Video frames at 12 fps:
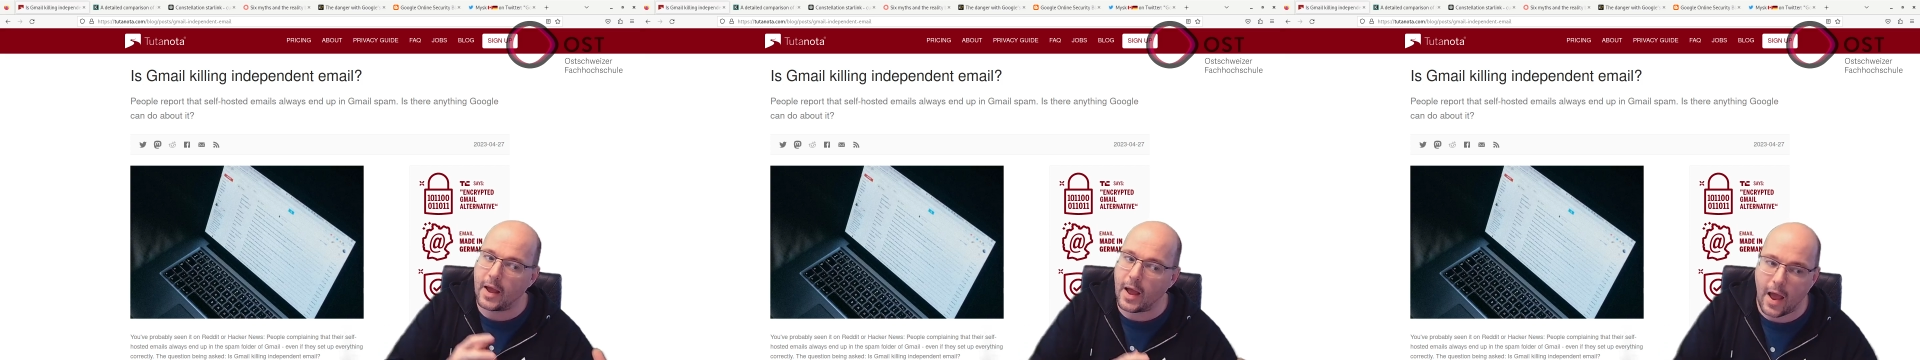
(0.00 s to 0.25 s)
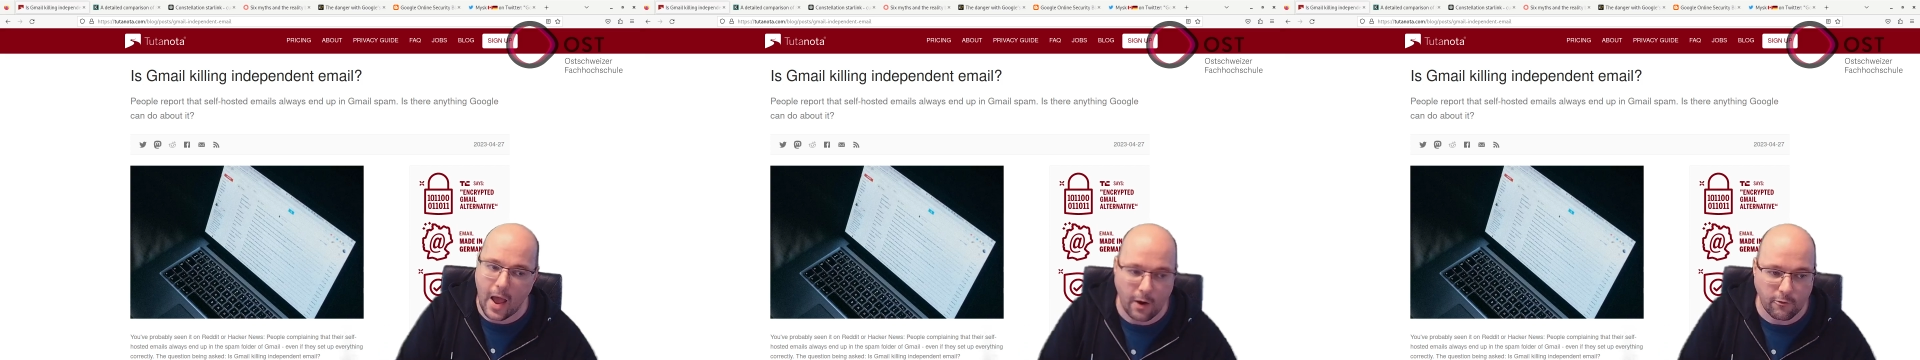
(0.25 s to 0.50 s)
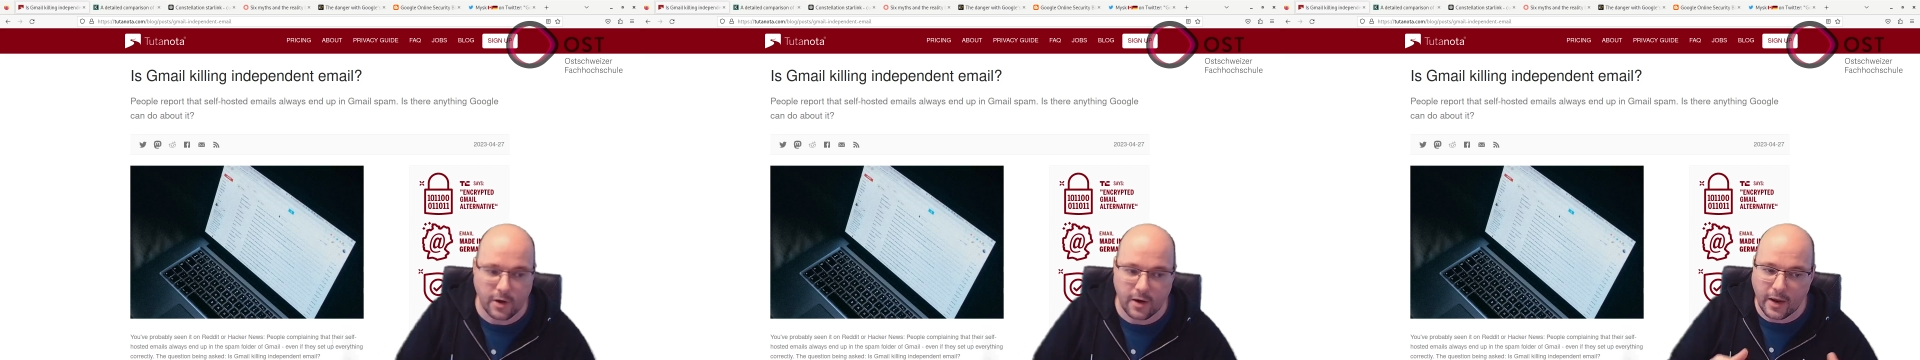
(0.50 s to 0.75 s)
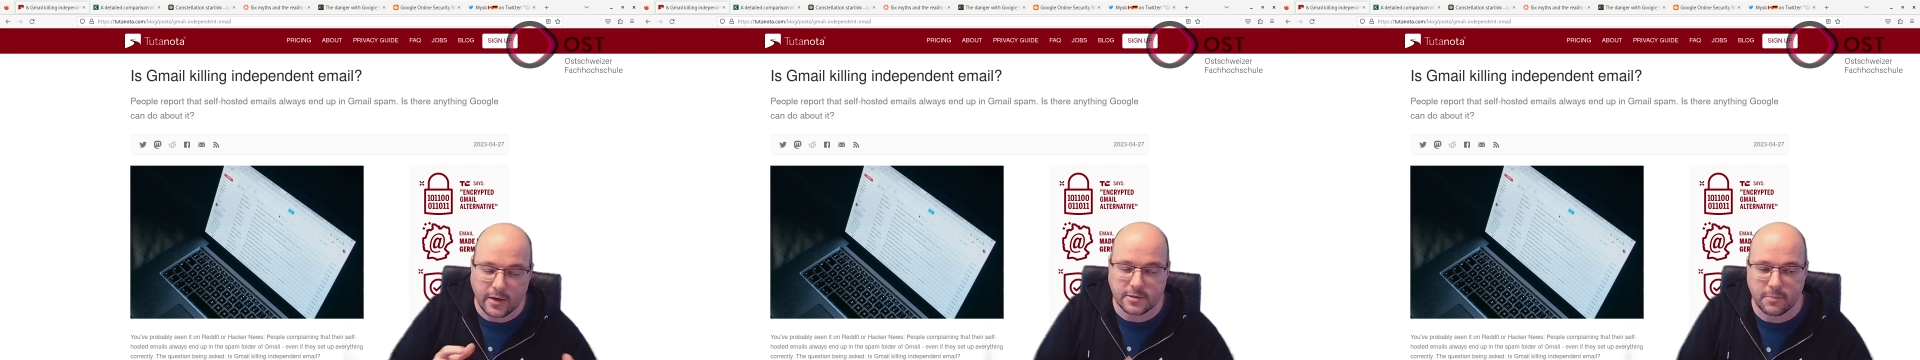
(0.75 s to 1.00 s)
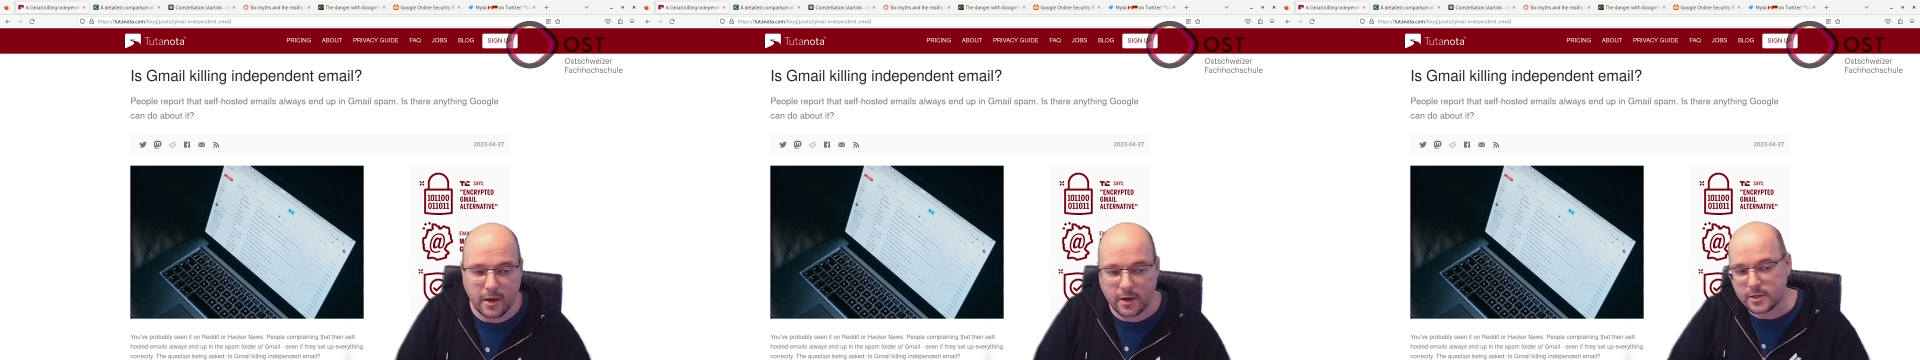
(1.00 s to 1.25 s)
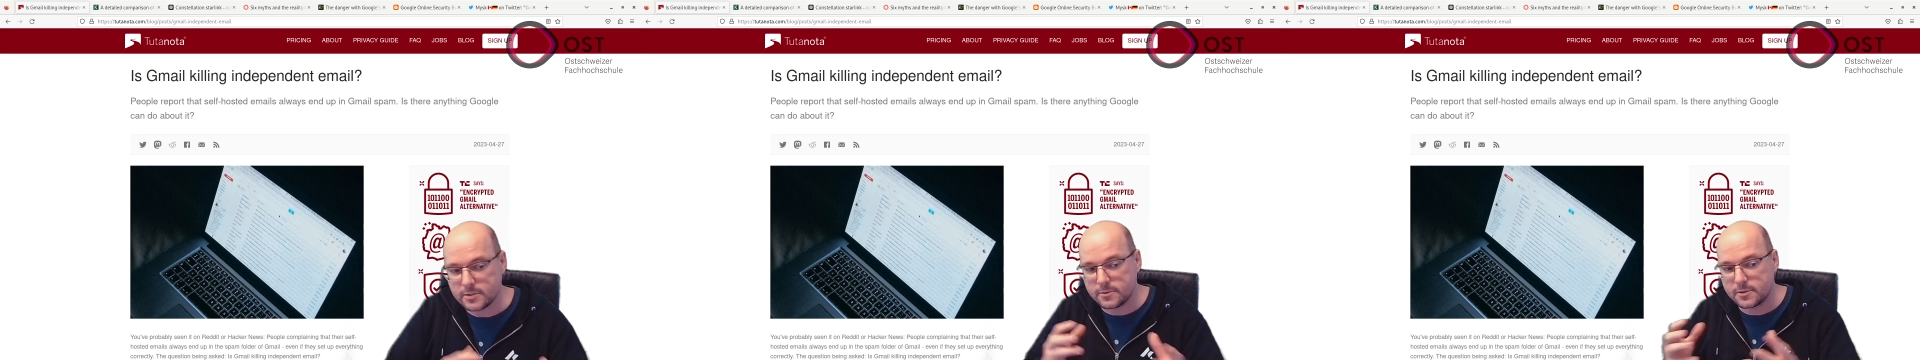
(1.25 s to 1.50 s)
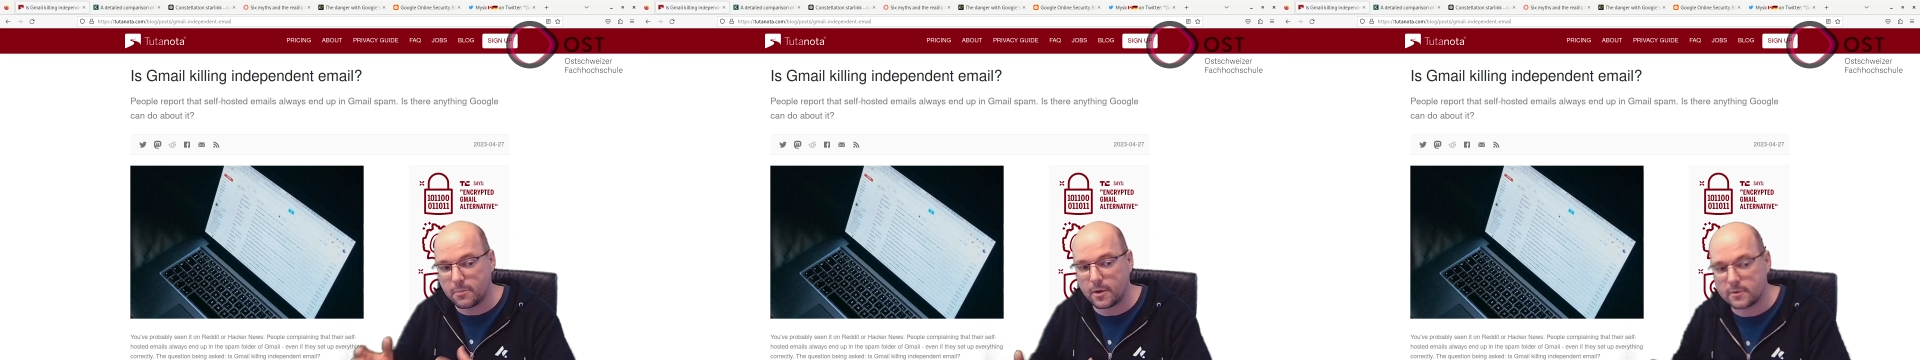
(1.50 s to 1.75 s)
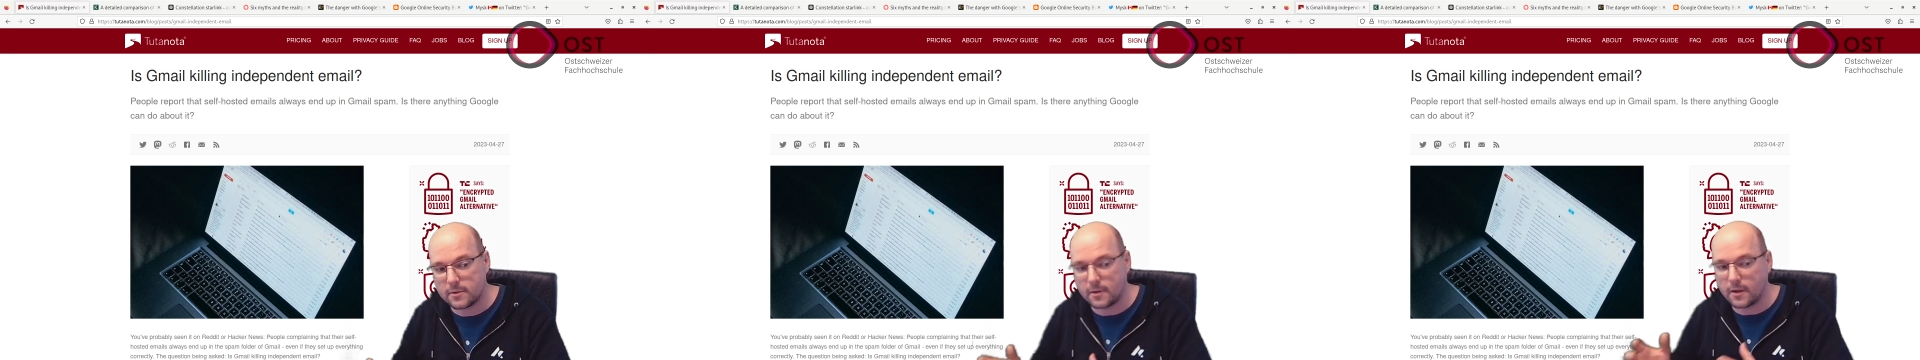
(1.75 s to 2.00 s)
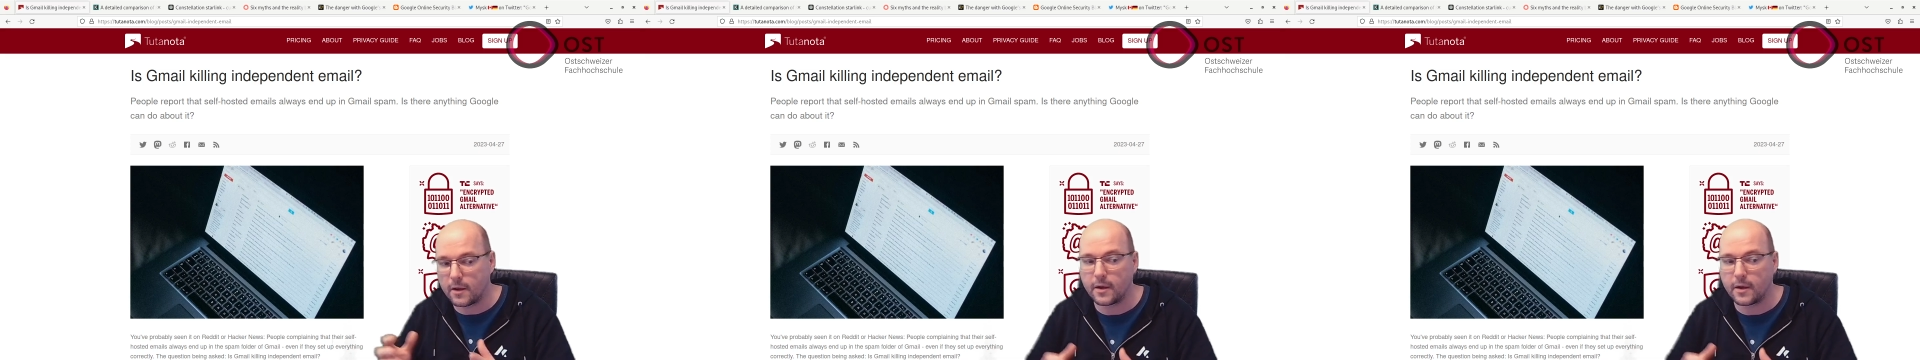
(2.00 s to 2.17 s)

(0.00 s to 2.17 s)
I really like these mechanisms, but